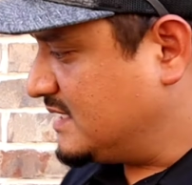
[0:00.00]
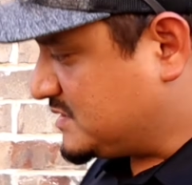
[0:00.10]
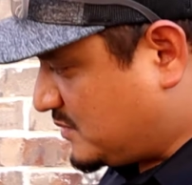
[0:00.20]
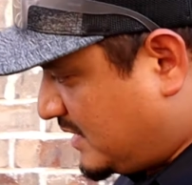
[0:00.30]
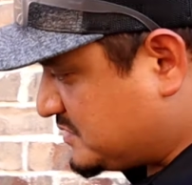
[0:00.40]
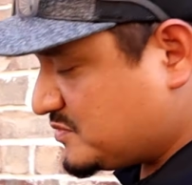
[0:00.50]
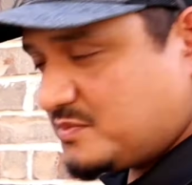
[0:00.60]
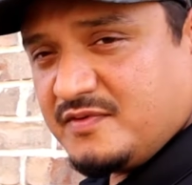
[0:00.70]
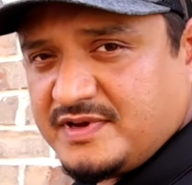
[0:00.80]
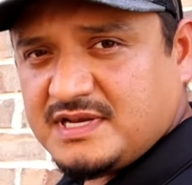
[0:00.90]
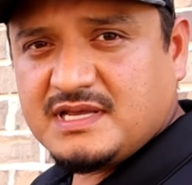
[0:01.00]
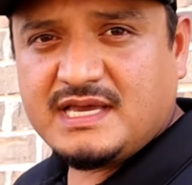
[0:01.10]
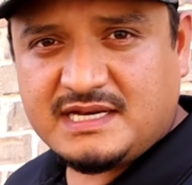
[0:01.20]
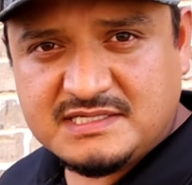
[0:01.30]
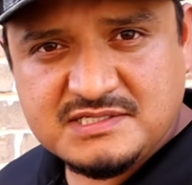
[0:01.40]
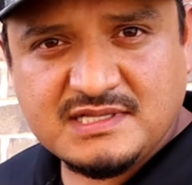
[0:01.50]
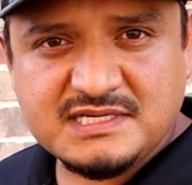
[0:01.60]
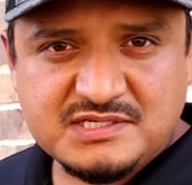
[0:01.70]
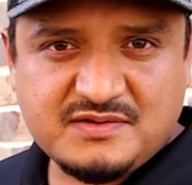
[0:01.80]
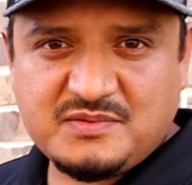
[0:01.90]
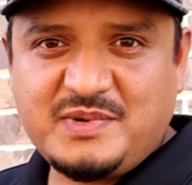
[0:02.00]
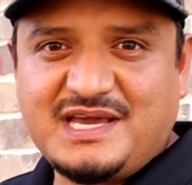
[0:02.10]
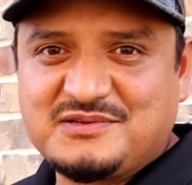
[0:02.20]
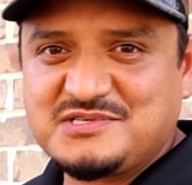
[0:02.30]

as well as removing and installation of the panel.